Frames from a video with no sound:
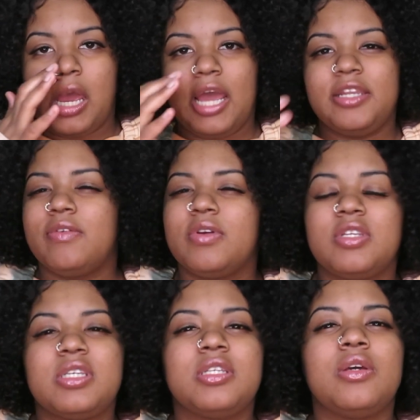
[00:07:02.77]
I never
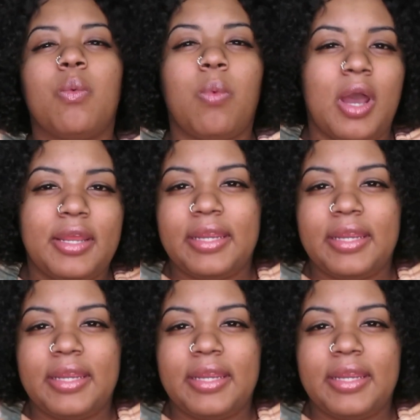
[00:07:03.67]
understood why